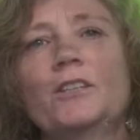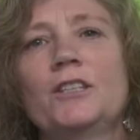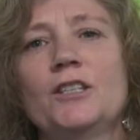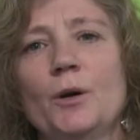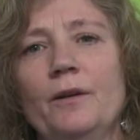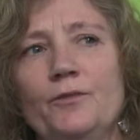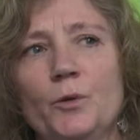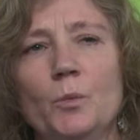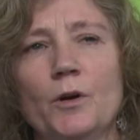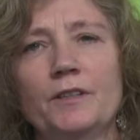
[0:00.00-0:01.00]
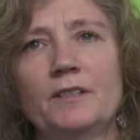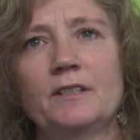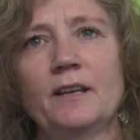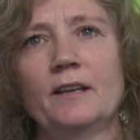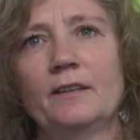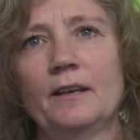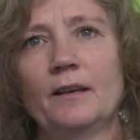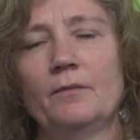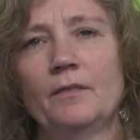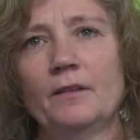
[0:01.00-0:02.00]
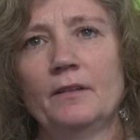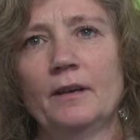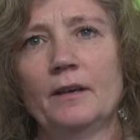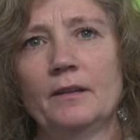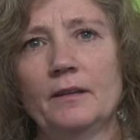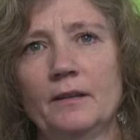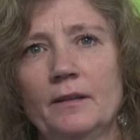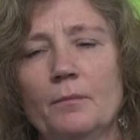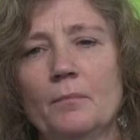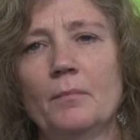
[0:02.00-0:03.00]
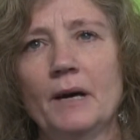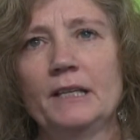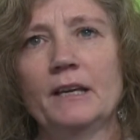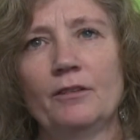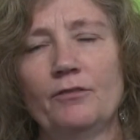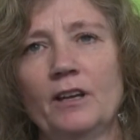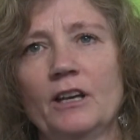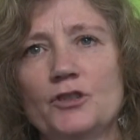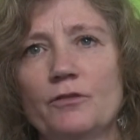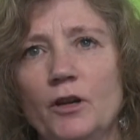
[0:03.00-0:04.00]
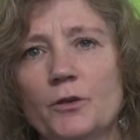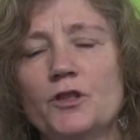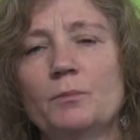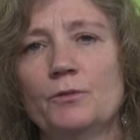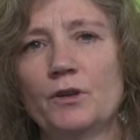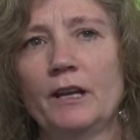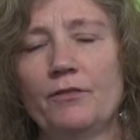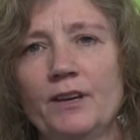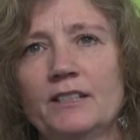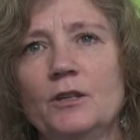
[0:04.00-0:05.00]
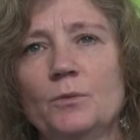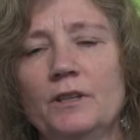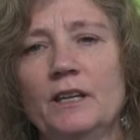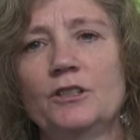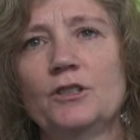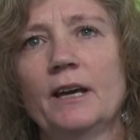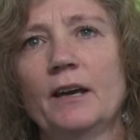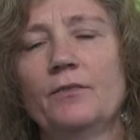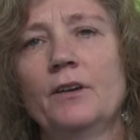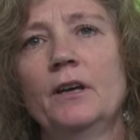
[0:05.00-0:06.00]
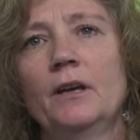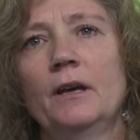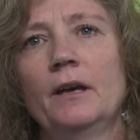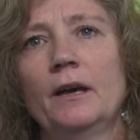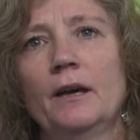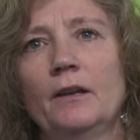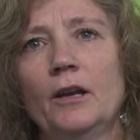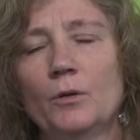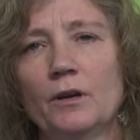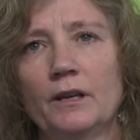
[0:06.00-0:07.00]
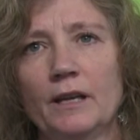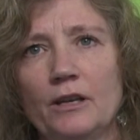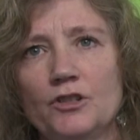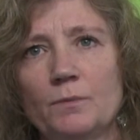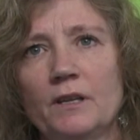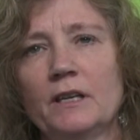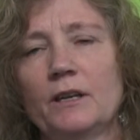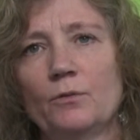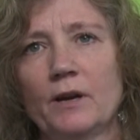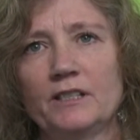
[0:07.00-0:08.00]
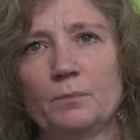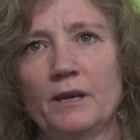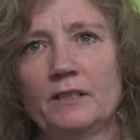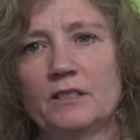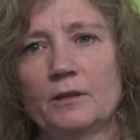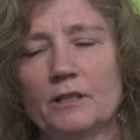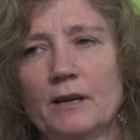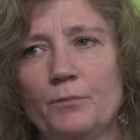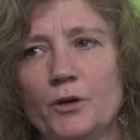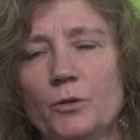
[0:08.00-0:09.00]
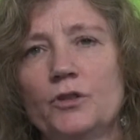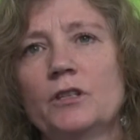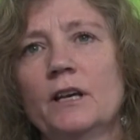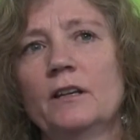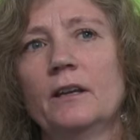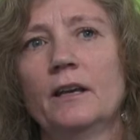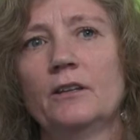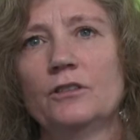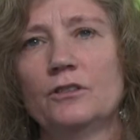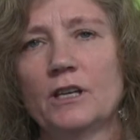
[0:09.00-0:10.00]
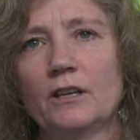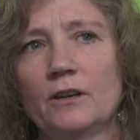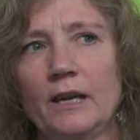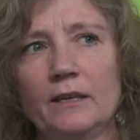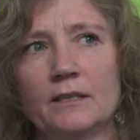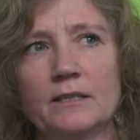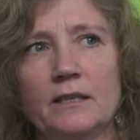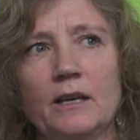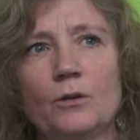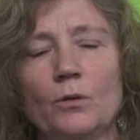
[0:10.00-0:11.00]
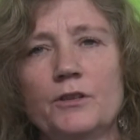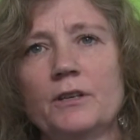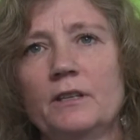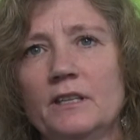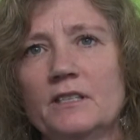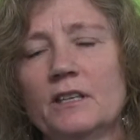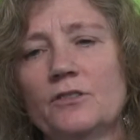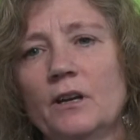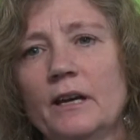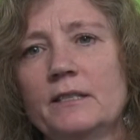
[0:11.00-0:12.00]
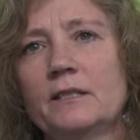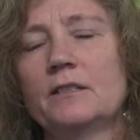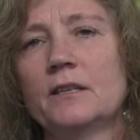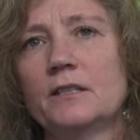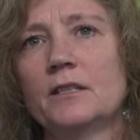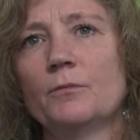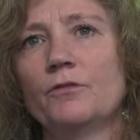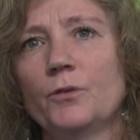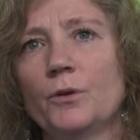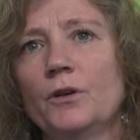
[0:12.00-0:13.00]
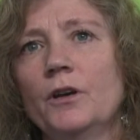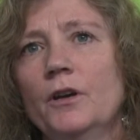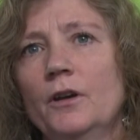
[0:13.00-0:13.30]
So if we want the, the, the, the money and the financial flows to be really effective, we need to have uh, local engagement and a rights-based uh, approach and, and, gender equity and also a decentralized system for,